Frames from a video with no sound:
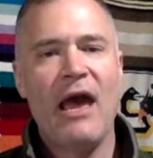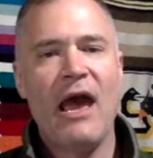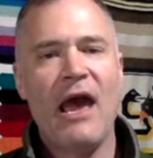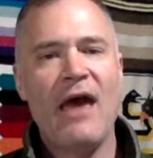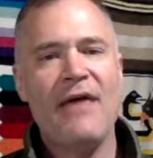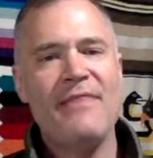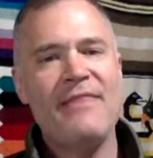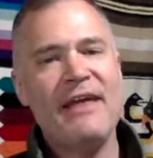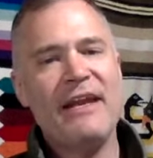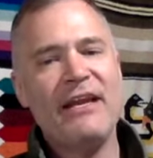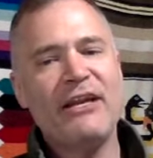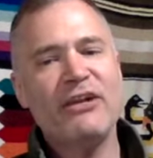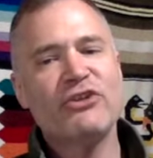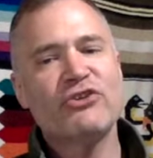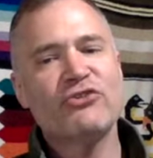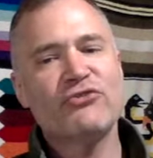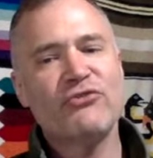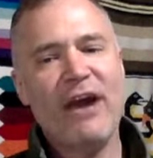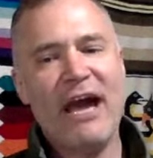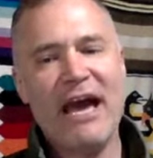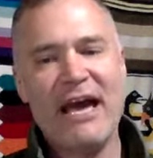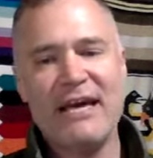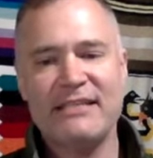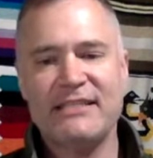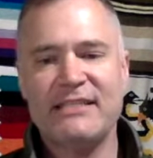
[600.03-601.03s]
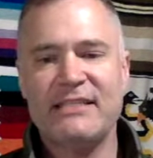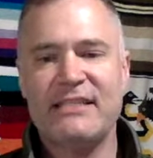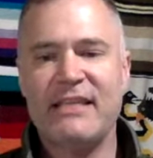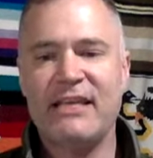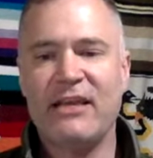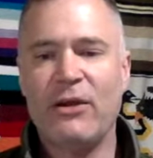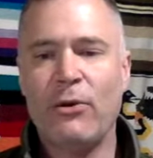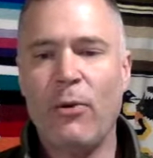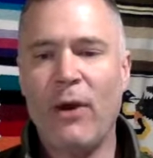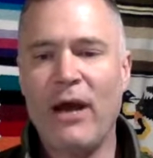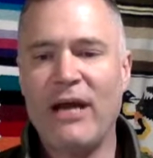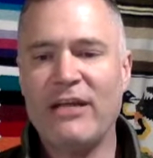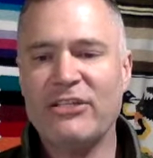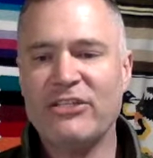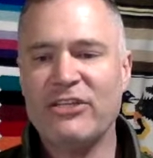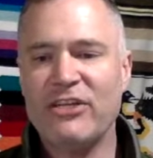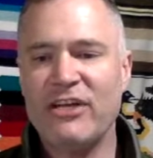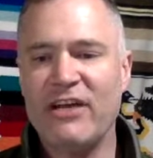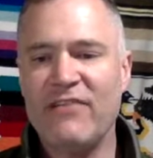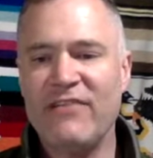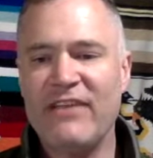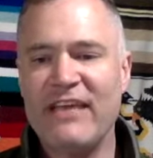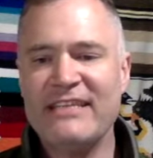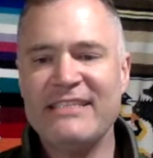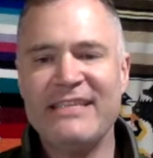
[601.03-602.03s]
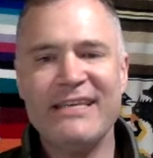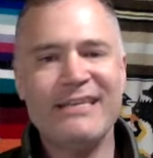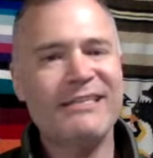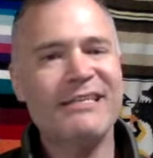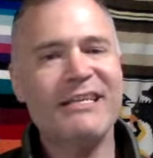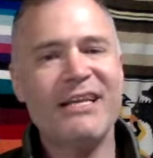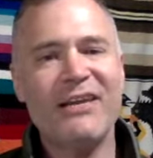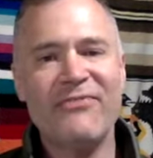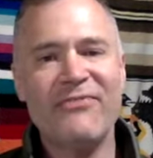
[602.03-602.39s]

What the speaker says: and then address the question of, is this an